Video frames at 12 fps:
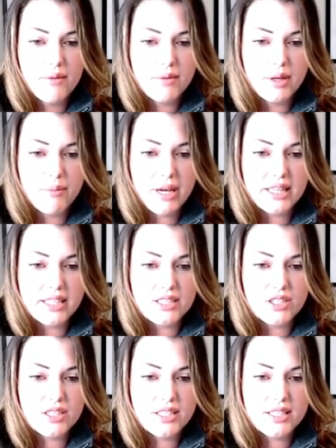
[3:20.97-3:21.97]
I'm going to make this
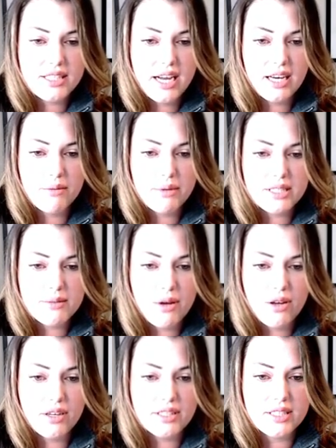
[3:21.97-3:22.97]
just a tiny bit
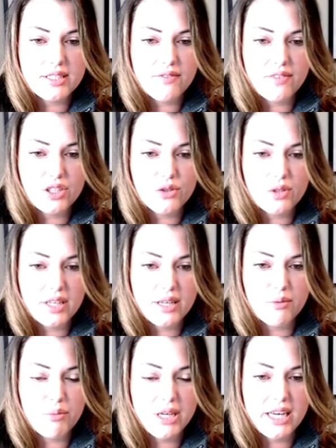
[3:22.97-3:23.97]
smaller because it's visually
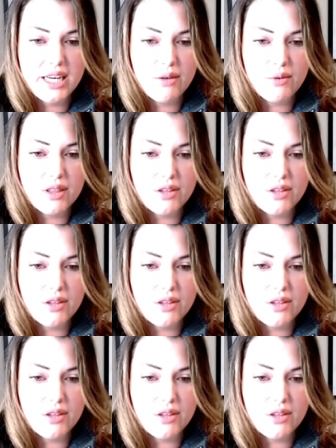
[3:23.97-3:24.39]
competing with